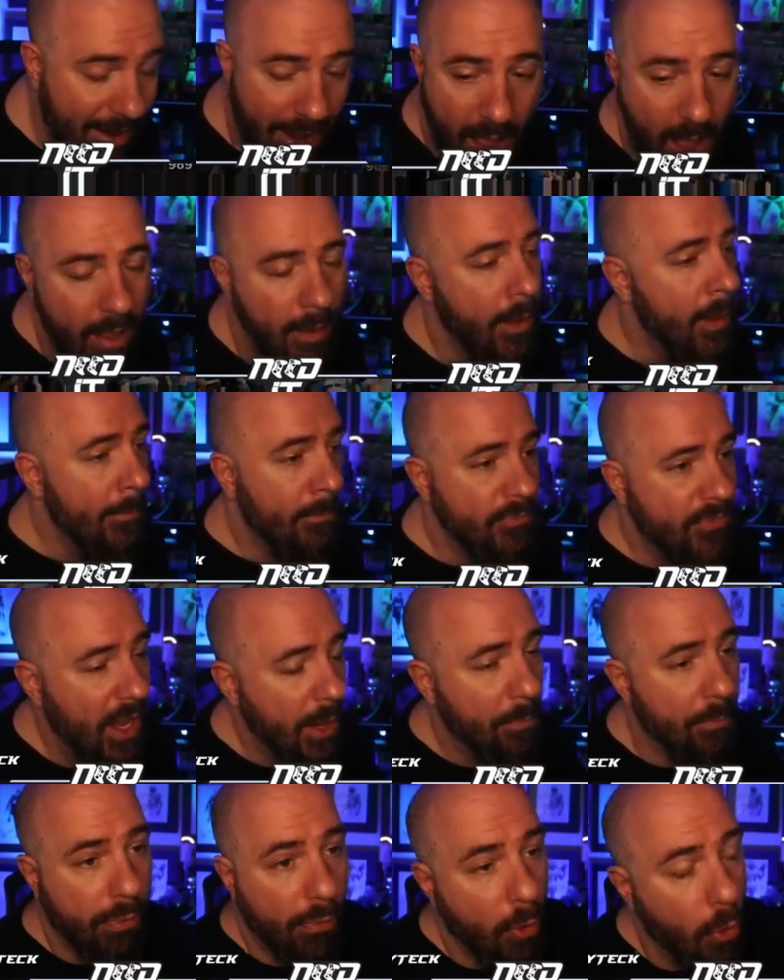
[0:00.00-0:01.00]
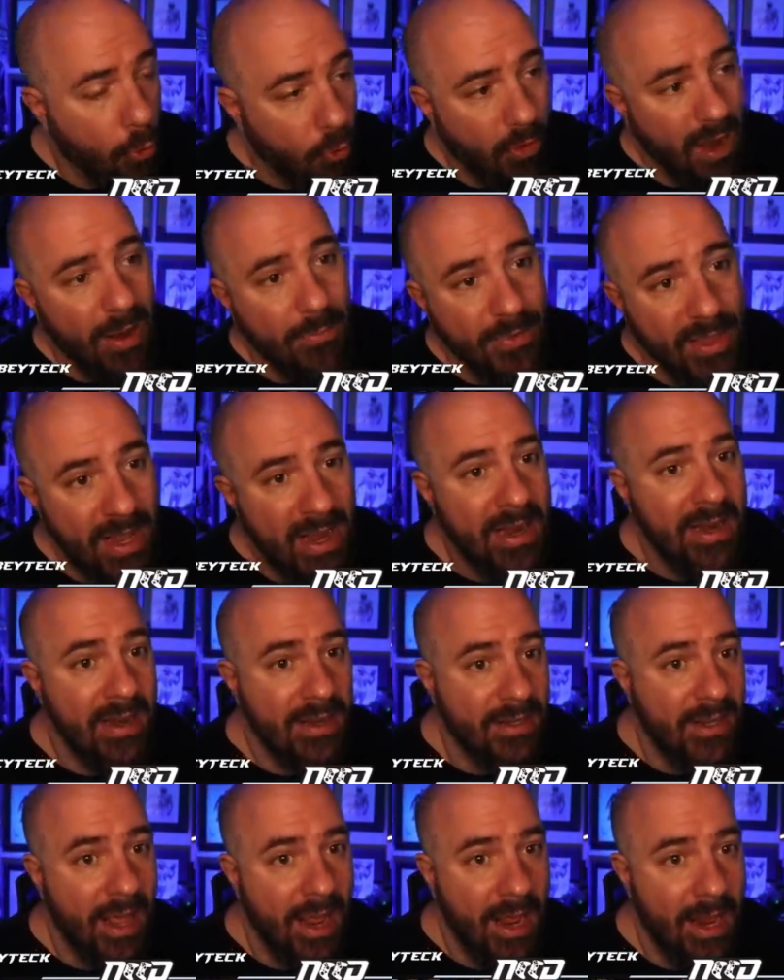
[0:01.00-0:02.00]
I, they programmed it in the
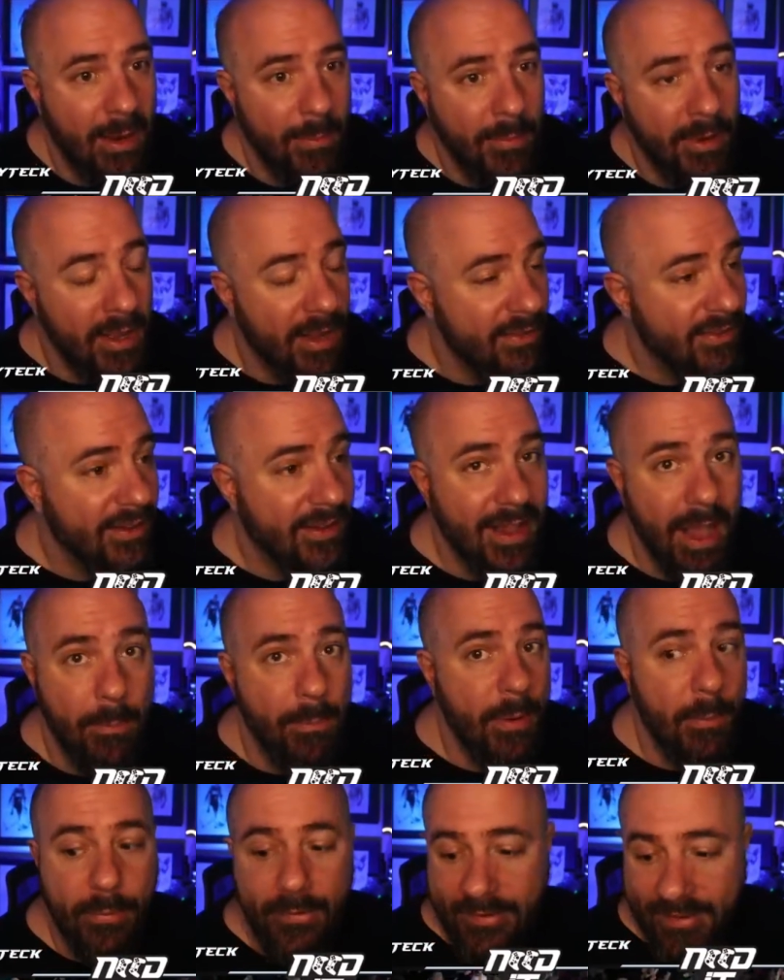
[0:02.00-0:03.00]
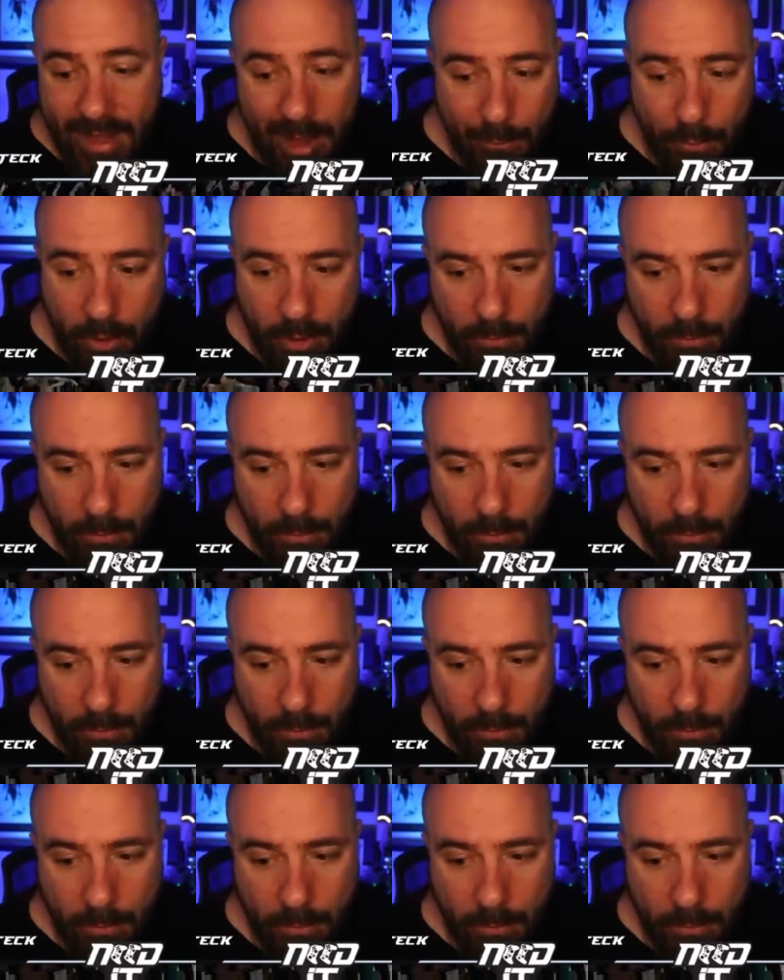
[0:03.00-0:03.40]
game to get people to stop running